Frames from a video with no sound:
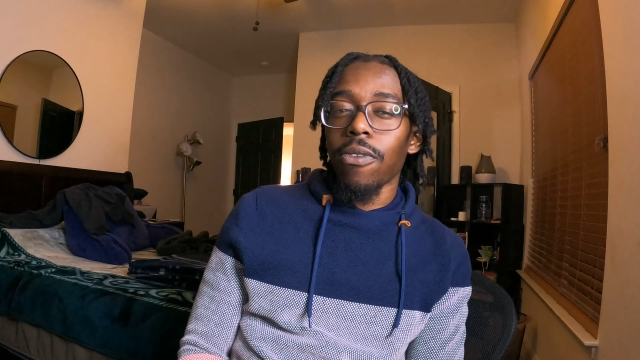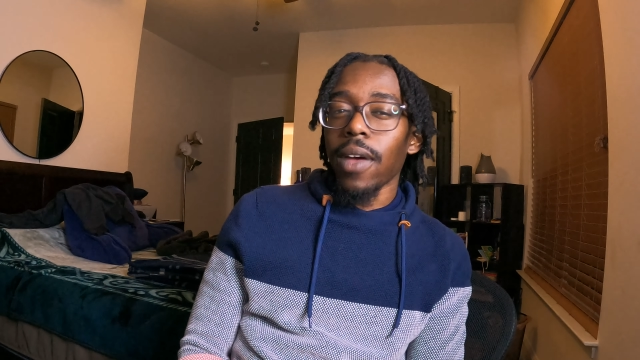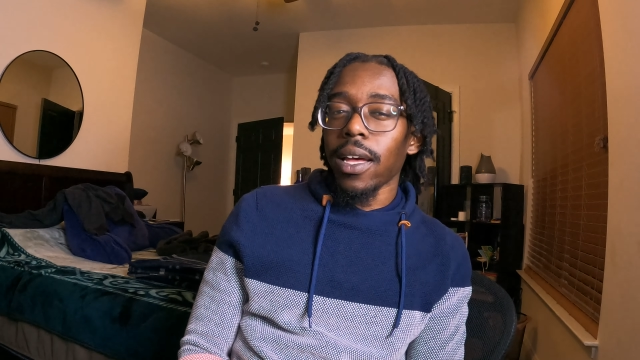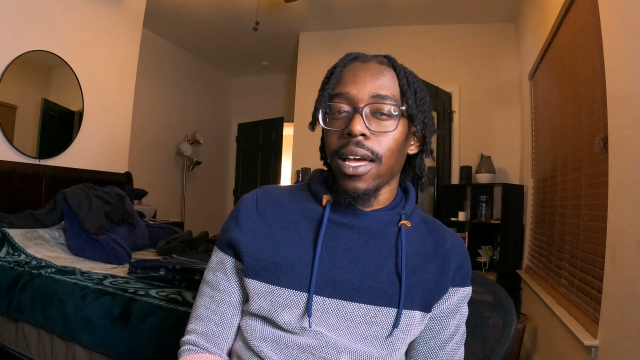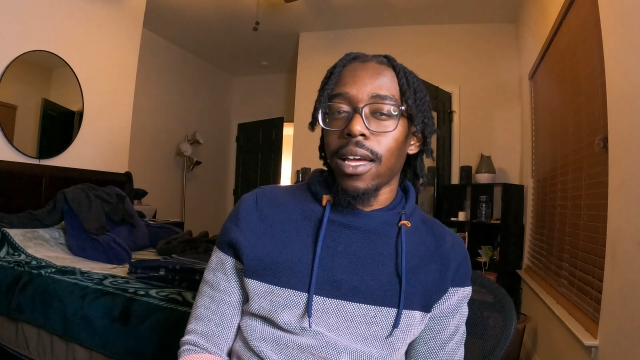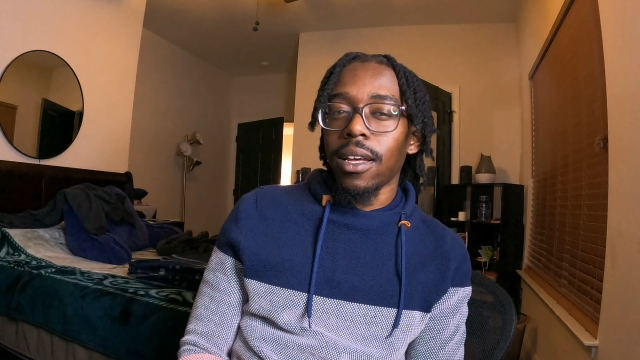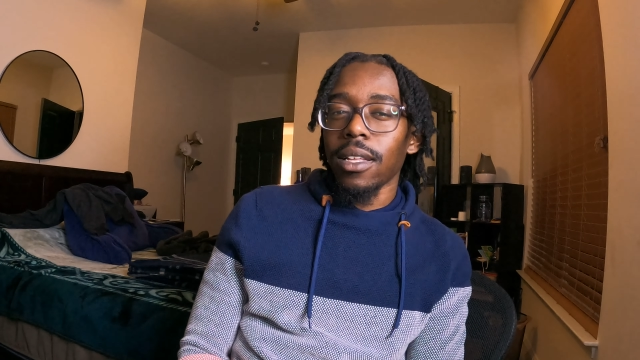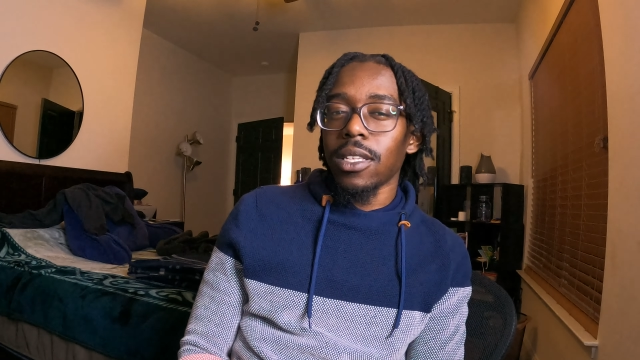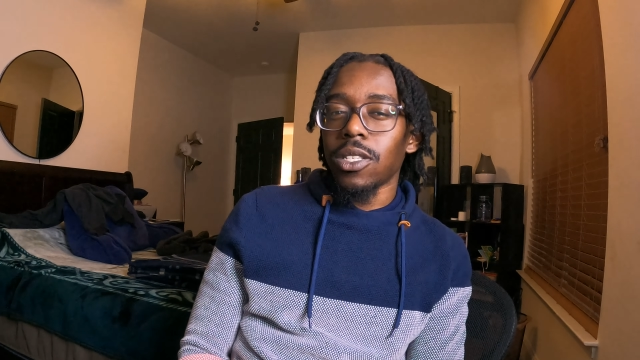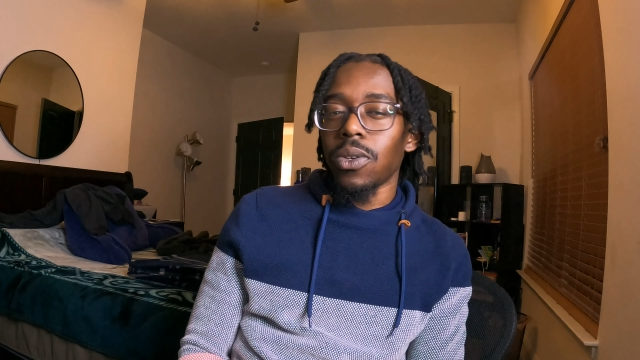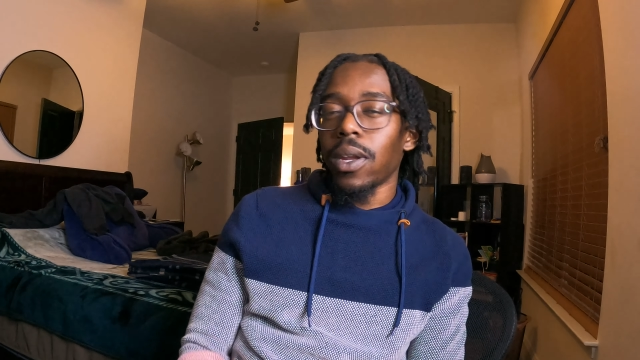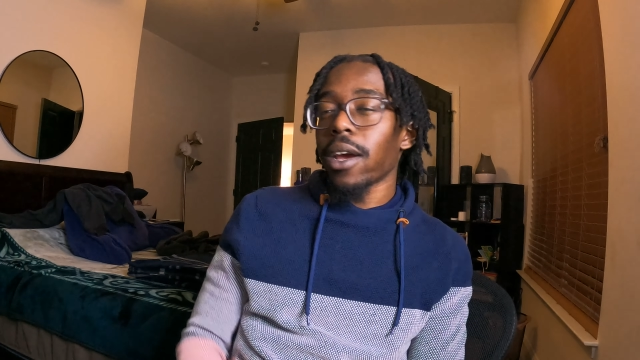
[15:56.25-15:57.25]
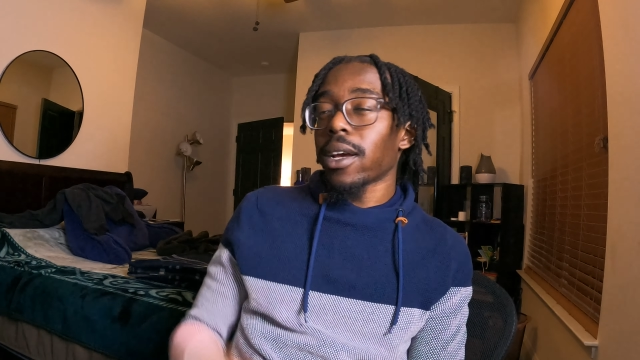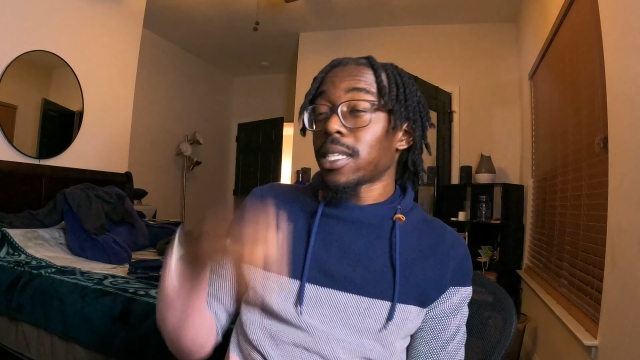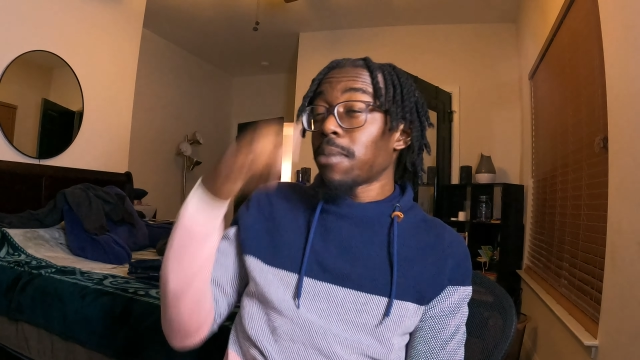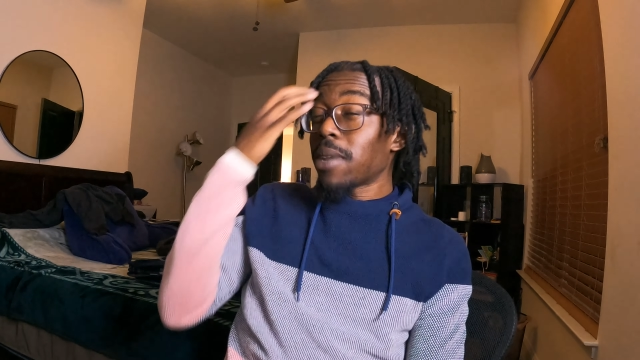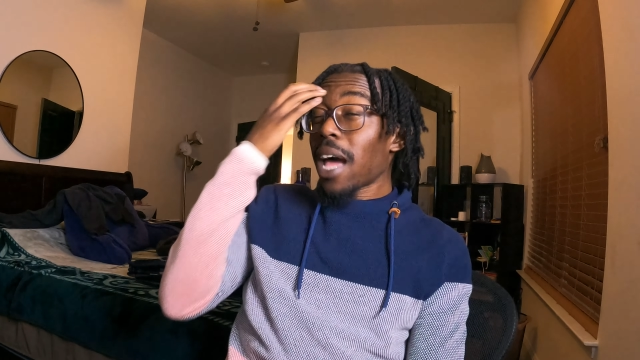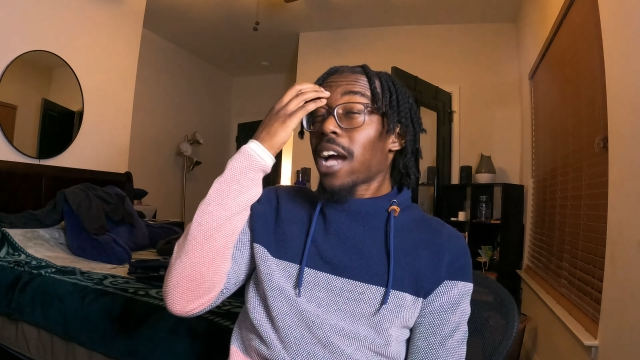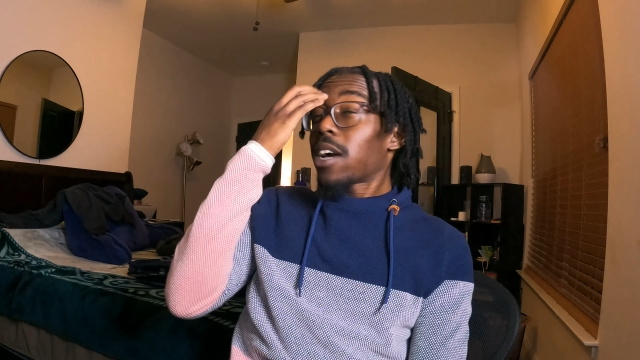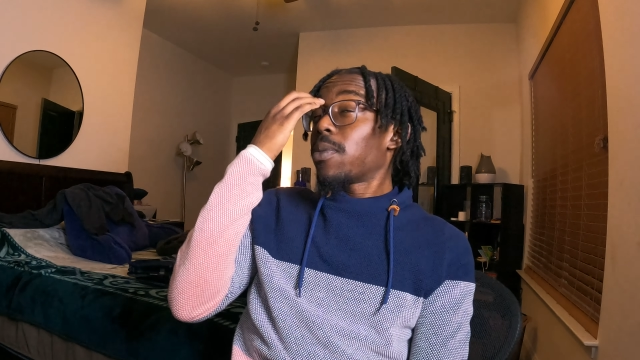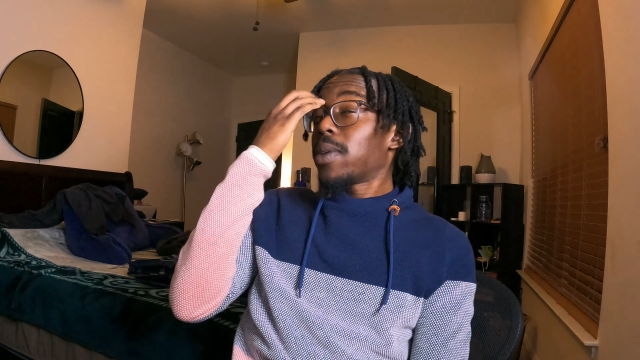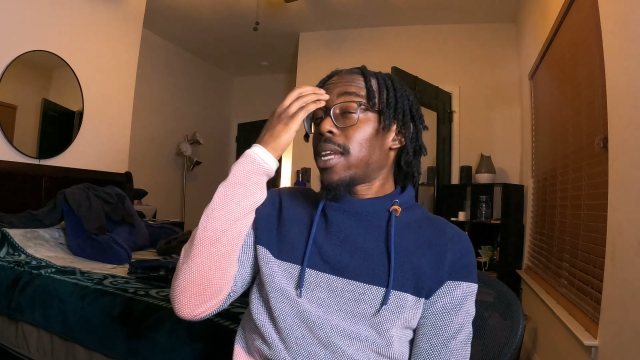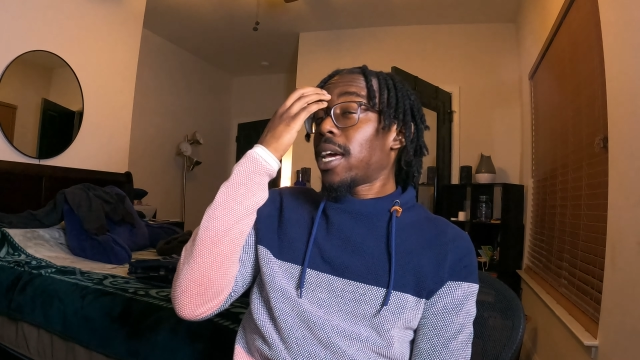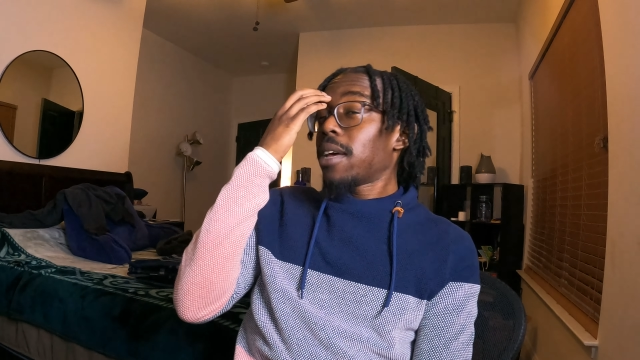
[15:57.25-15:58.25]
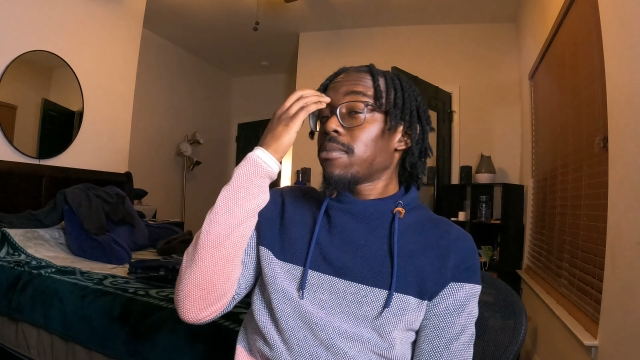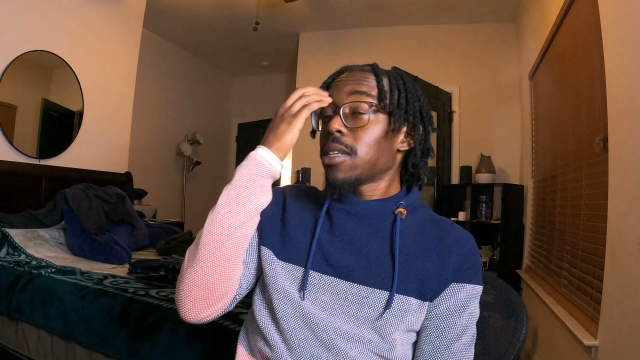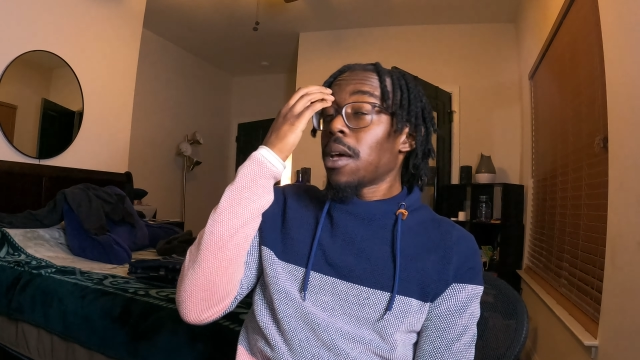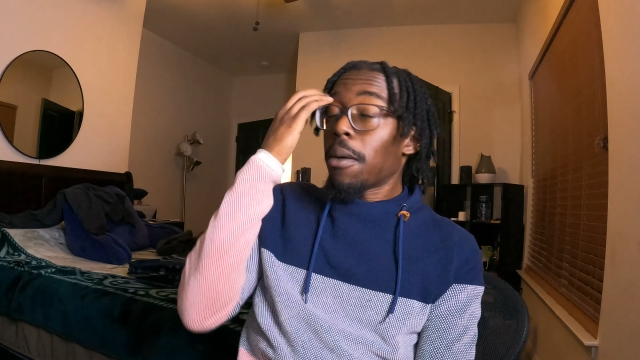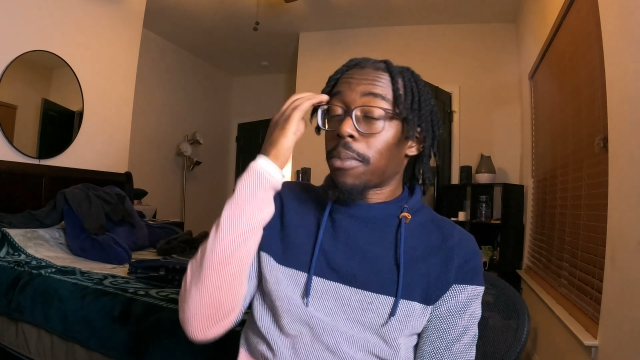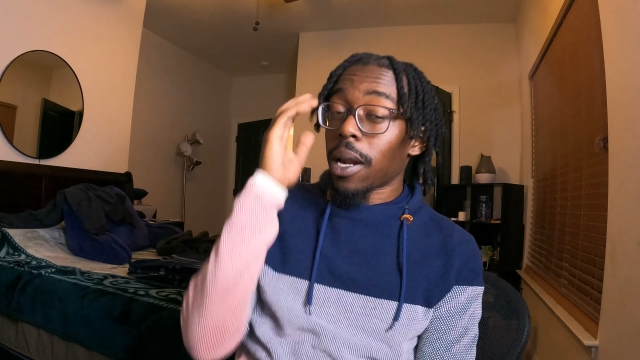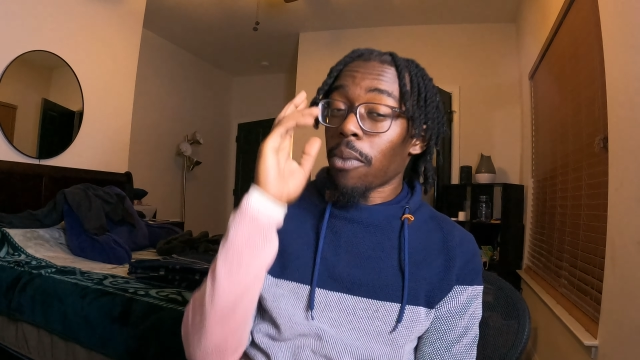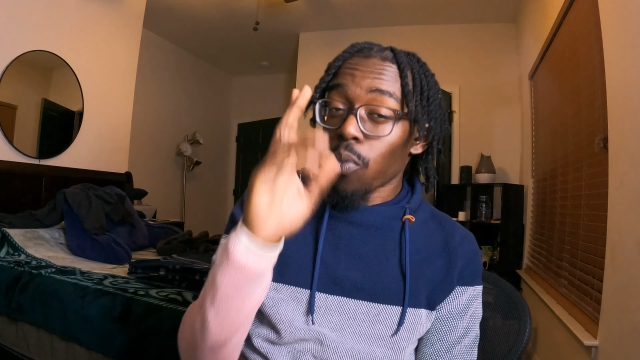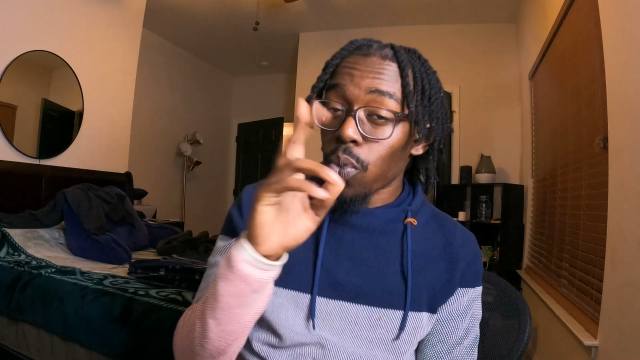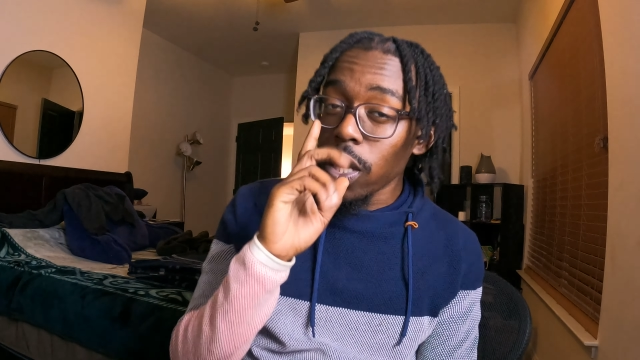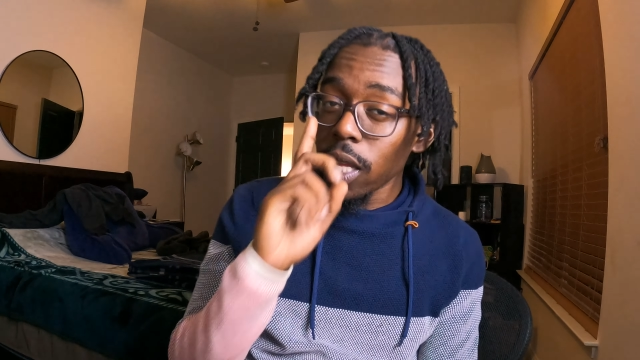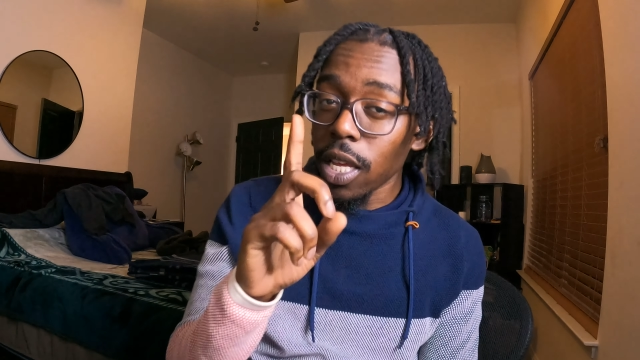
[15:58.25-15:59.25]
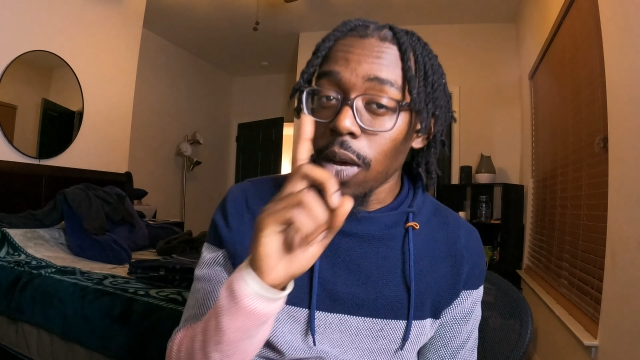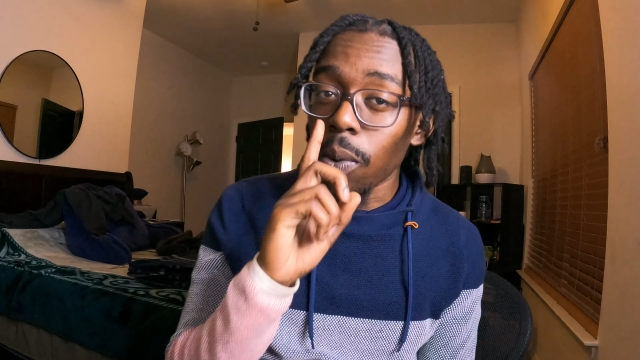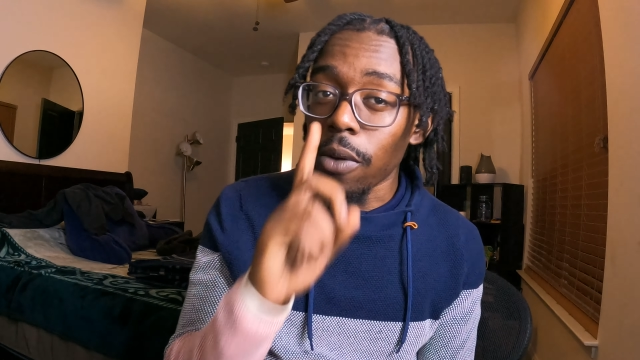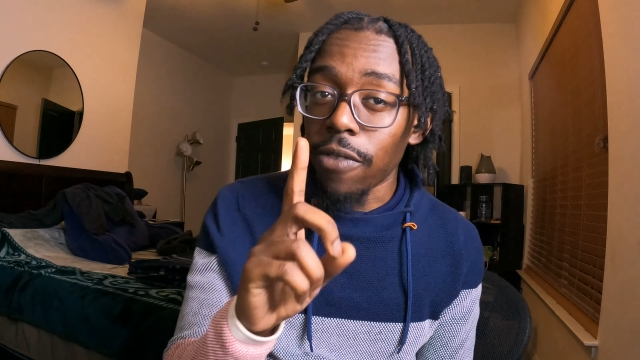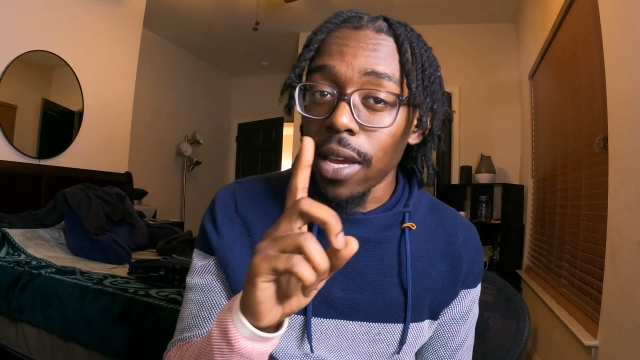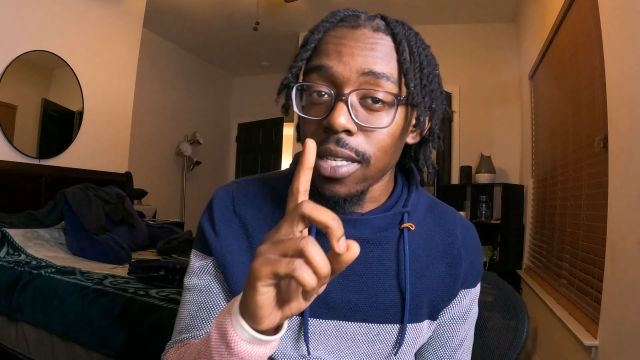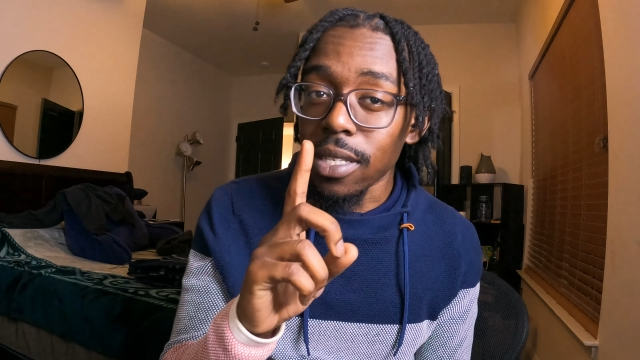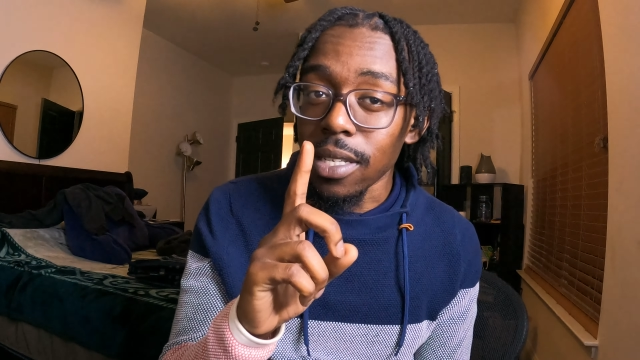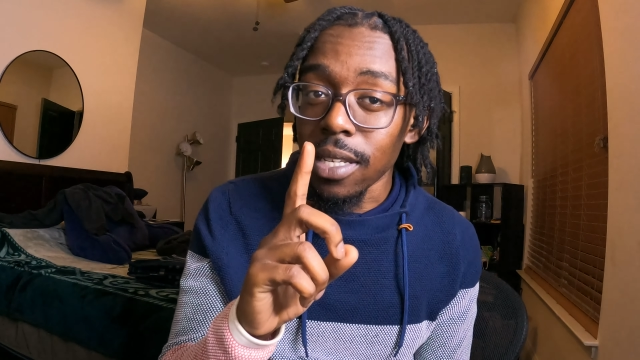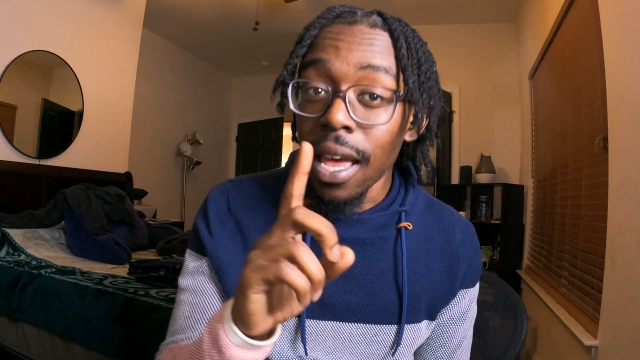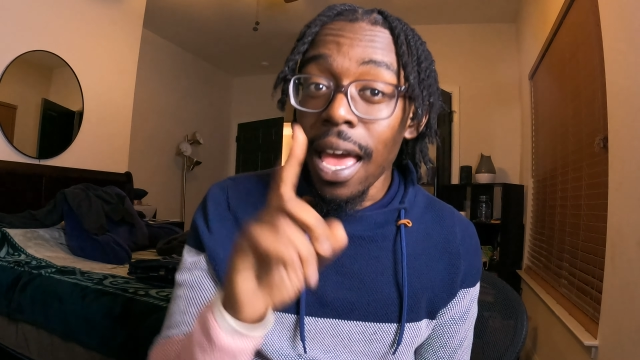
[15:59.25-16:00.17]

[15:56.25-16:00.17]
a fact I ain't cut this dude hair because I'm not good with names, but I'm really good with faces.